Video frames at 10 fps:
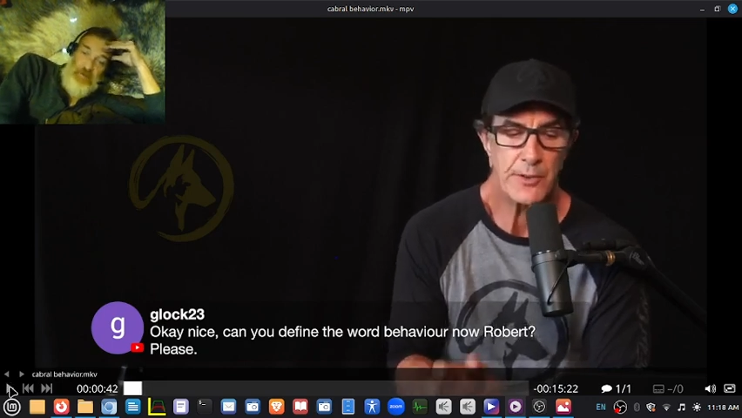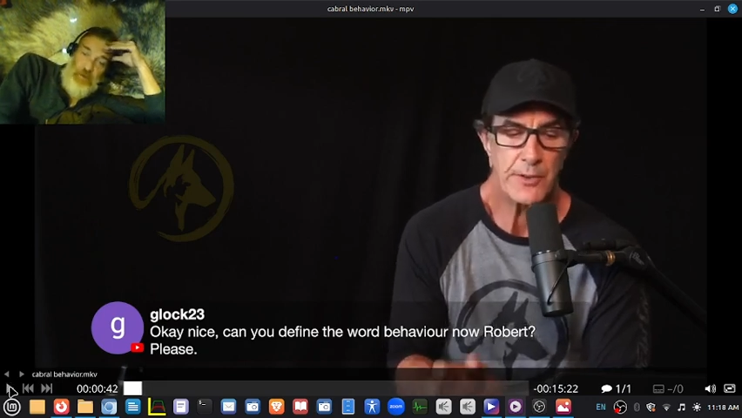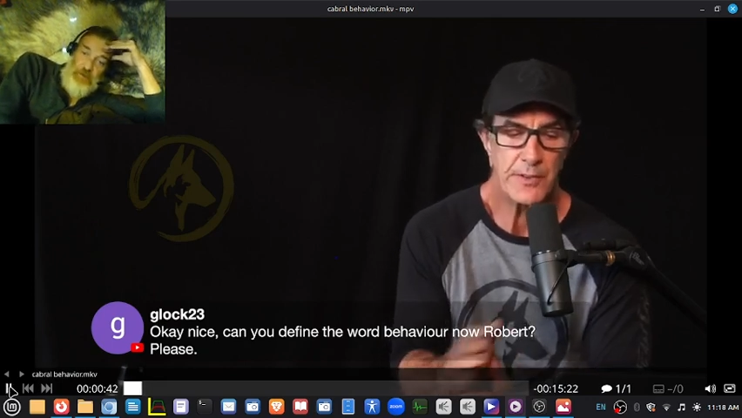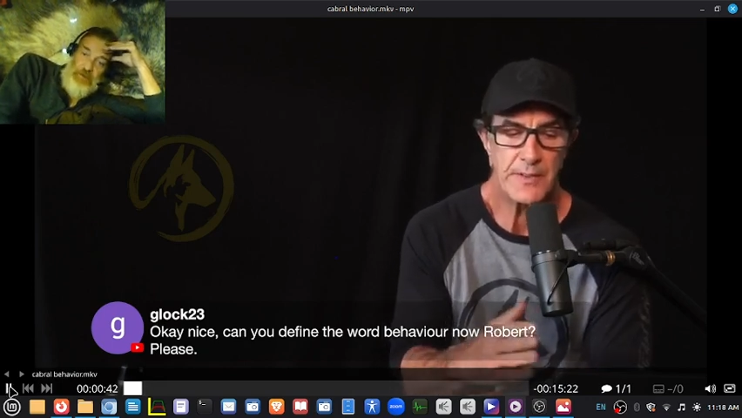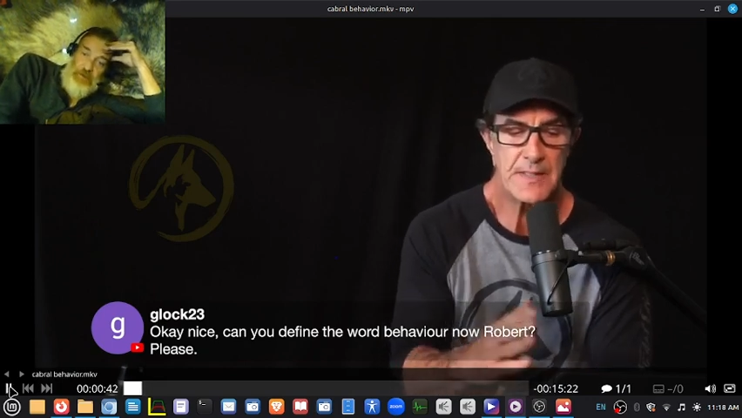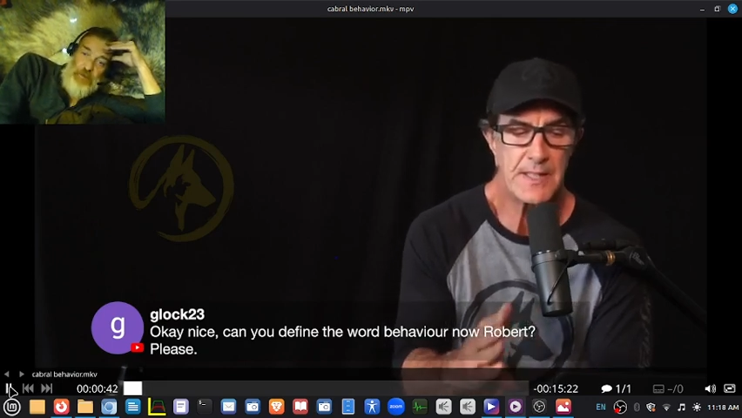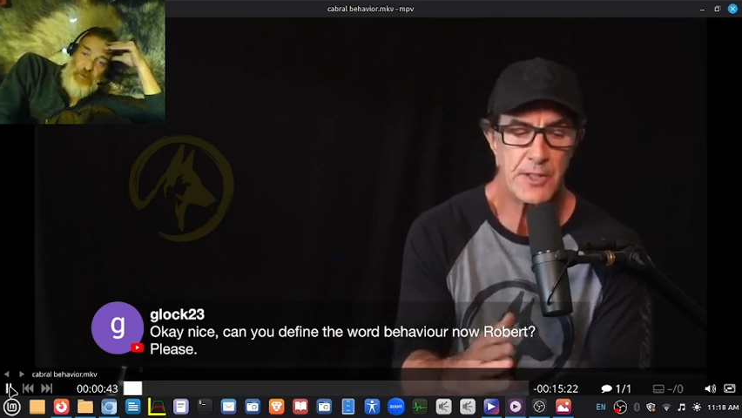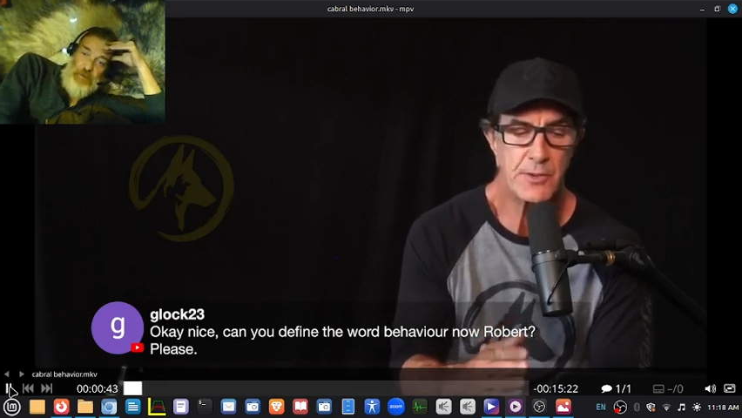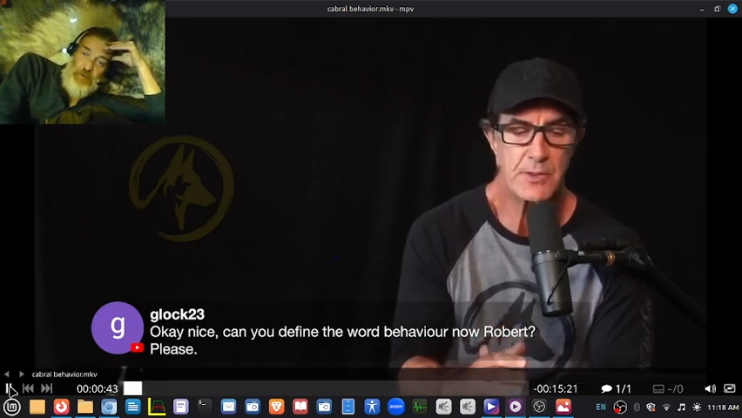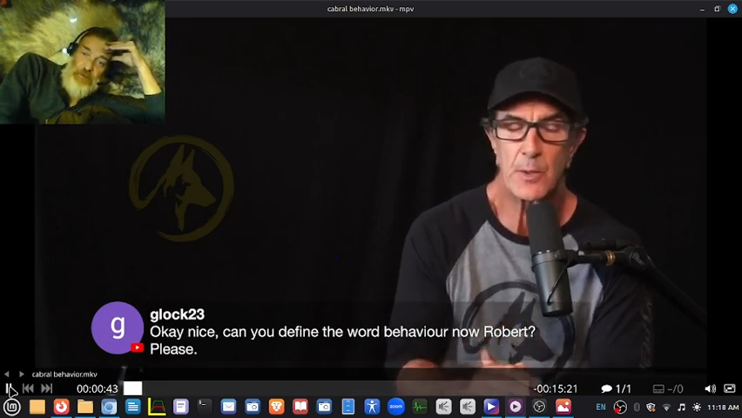Causes these
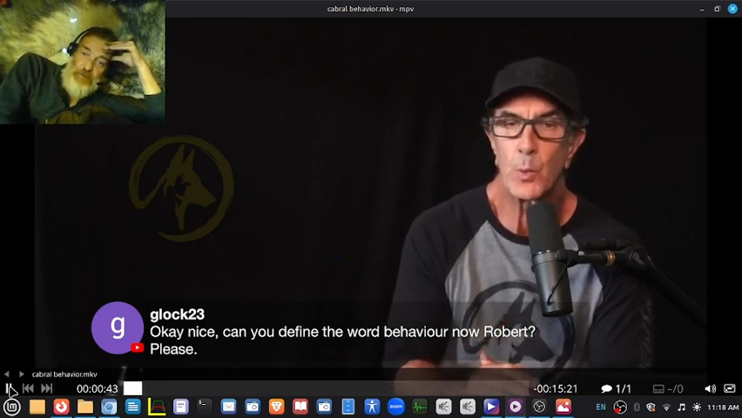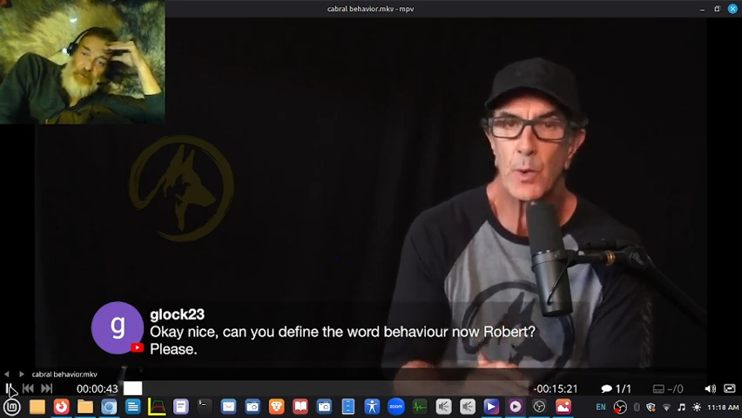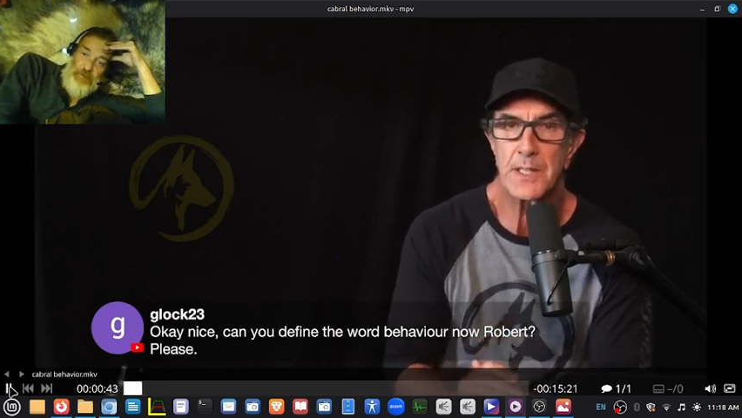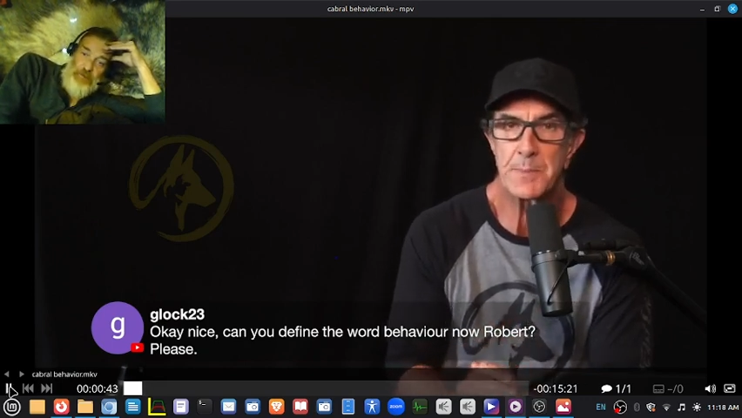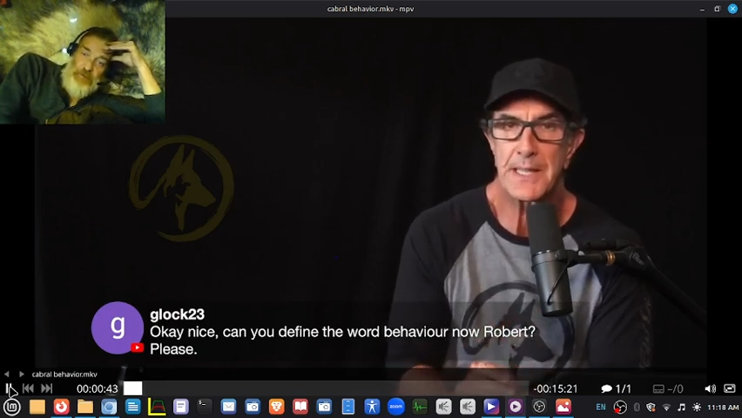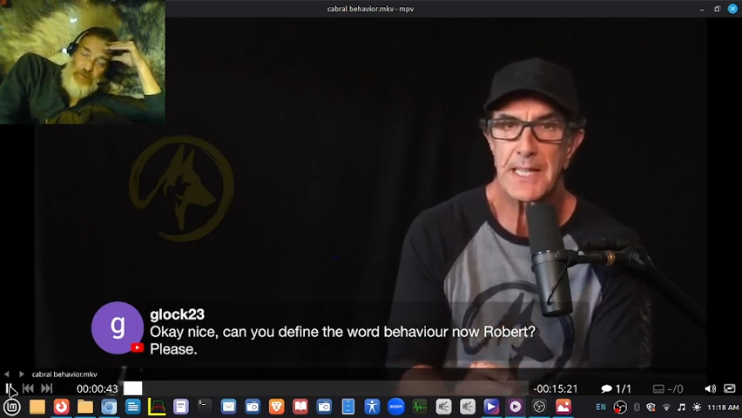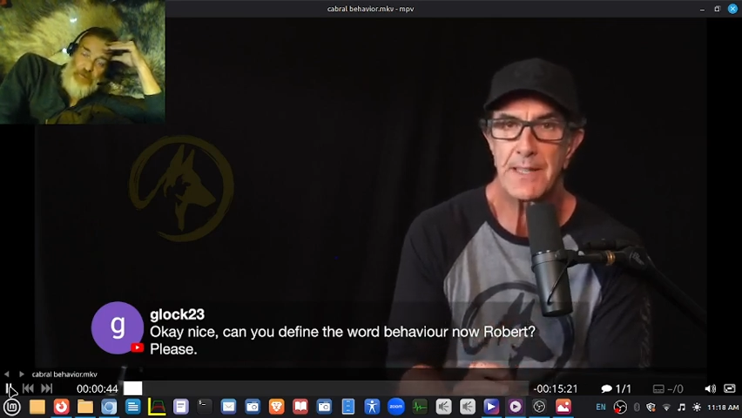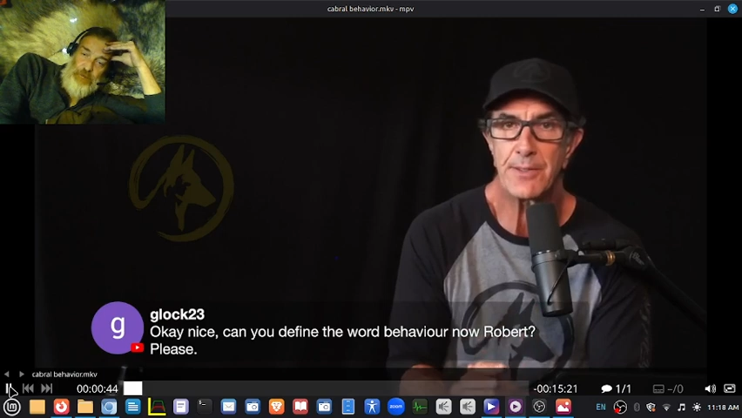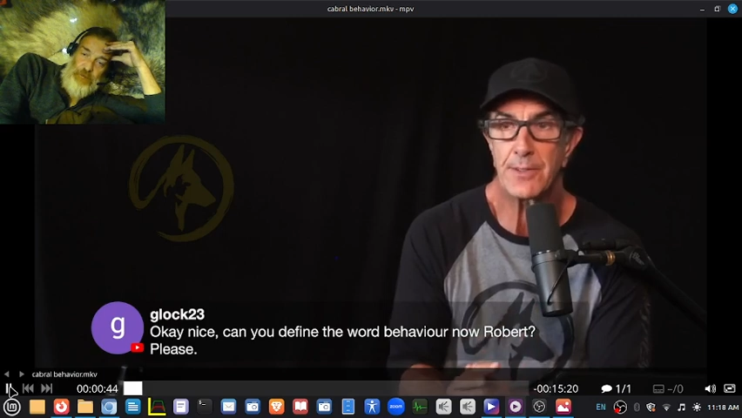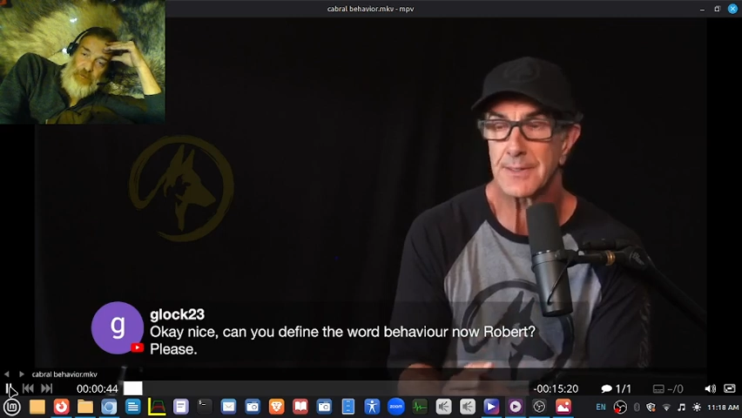issues like what is
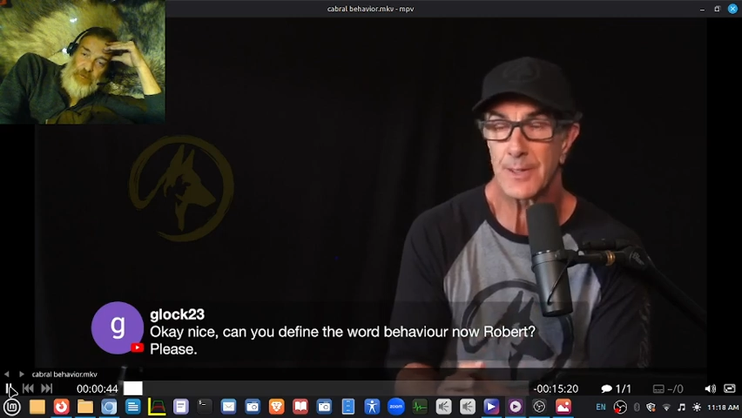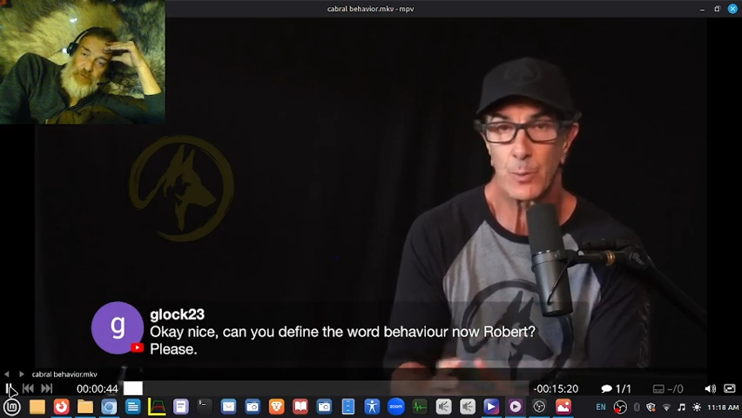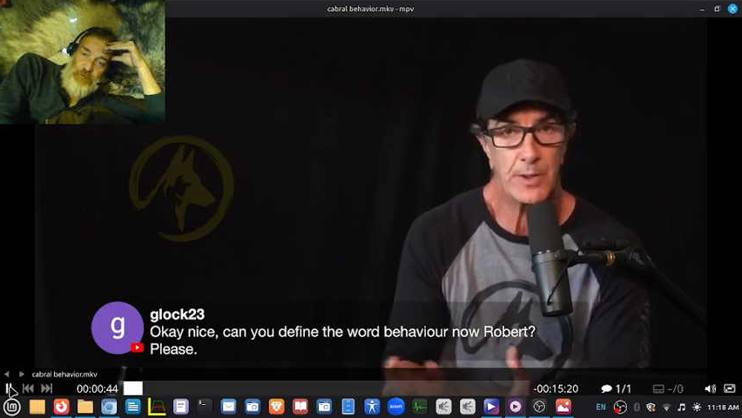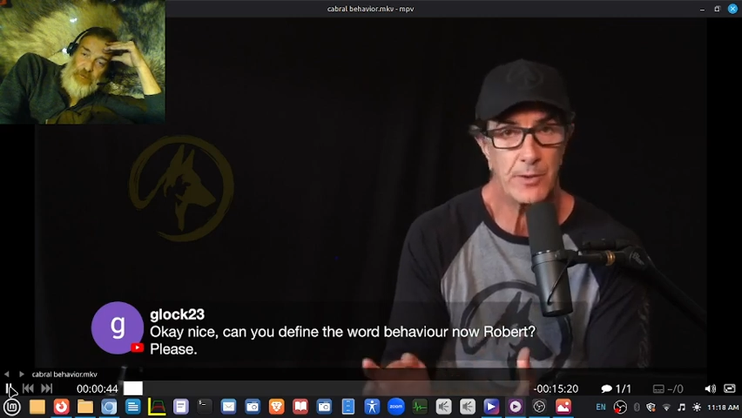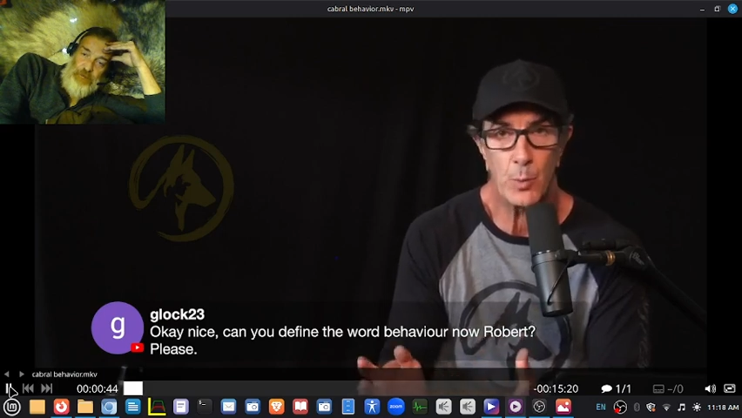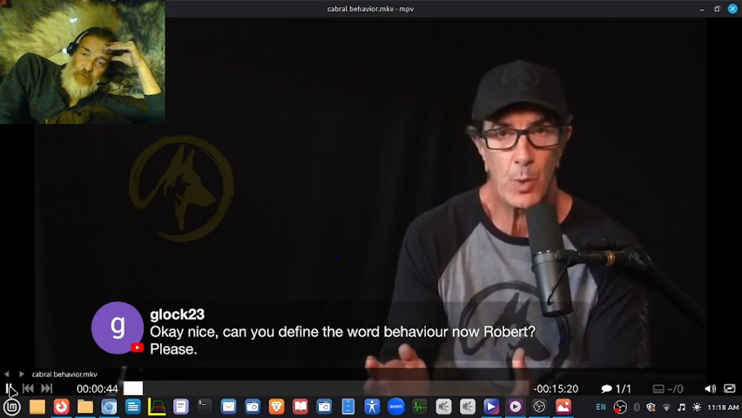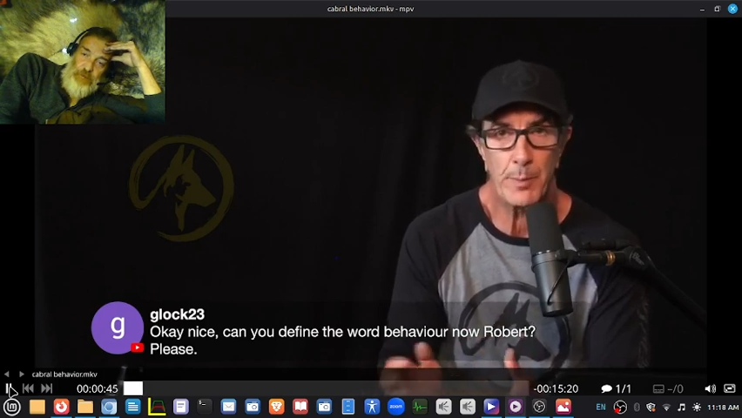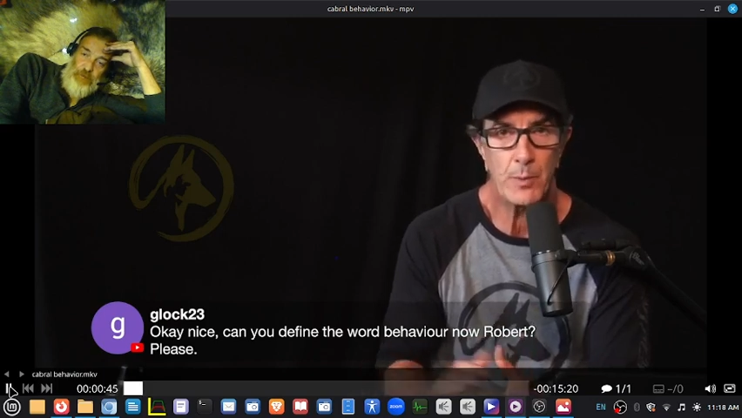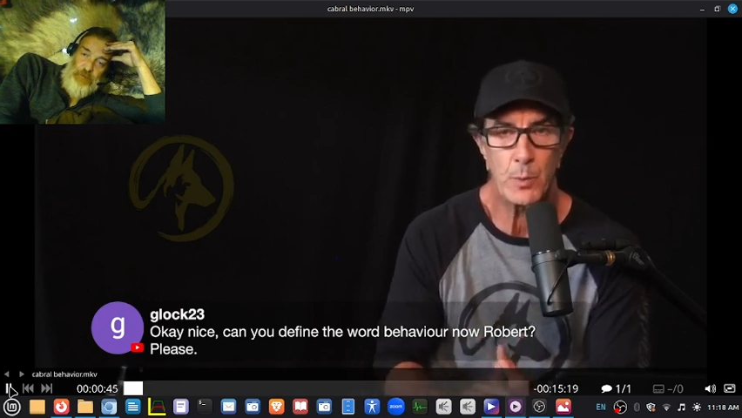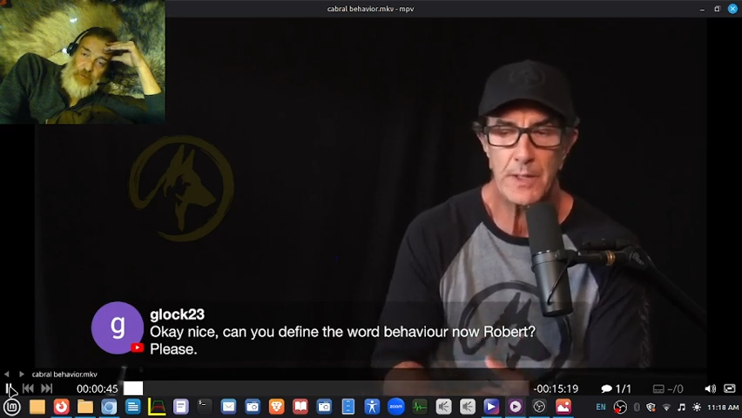behavior? It's like, what is a
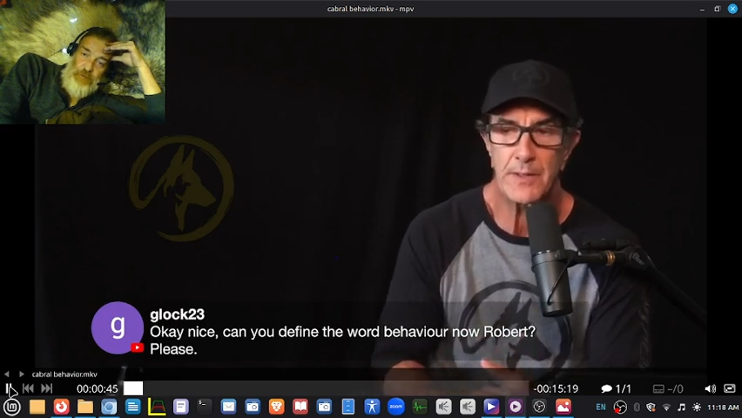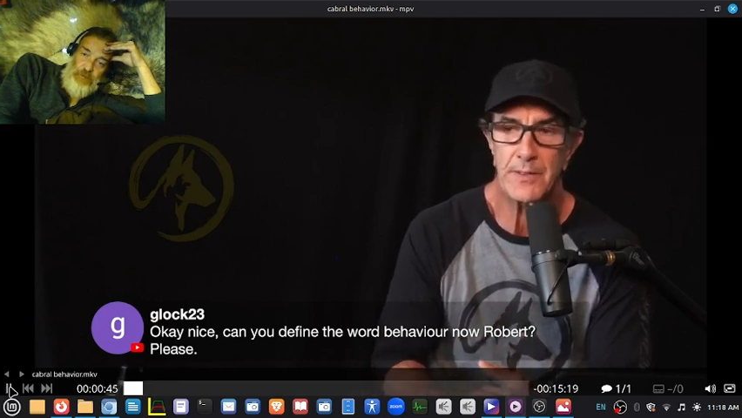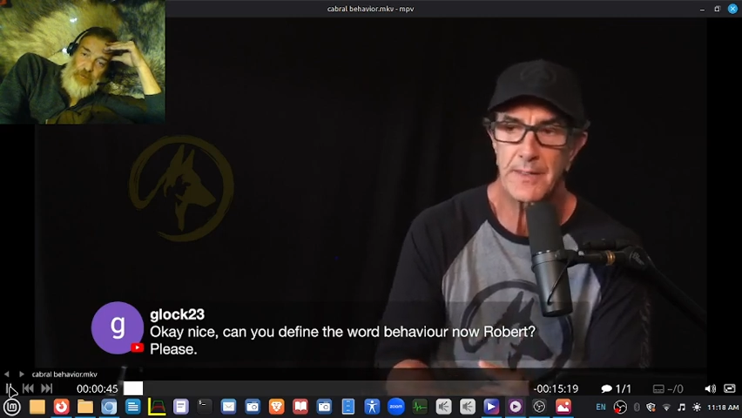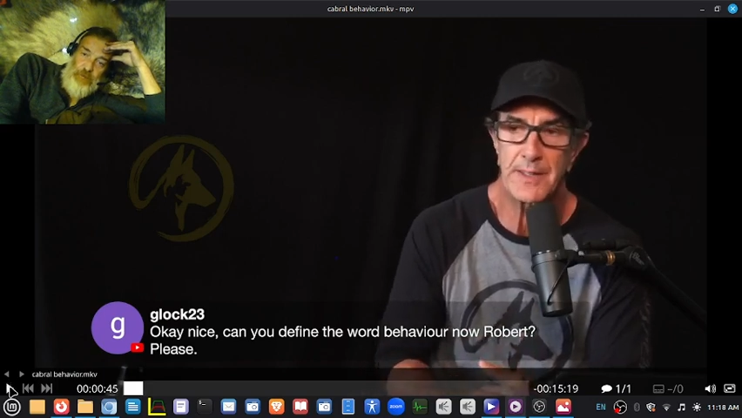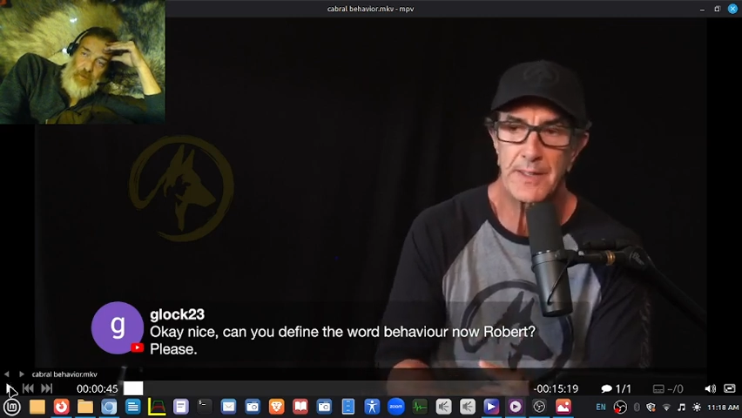woman? What is